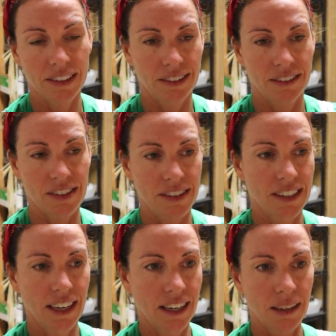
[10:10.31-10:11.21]
They'll just
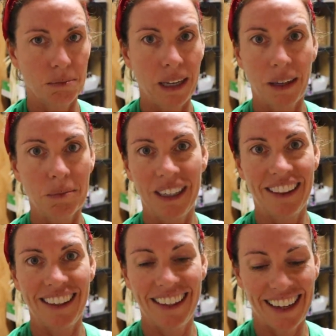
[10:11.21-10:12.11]
mail me
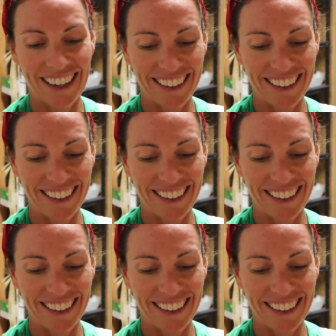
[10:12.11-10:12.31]
the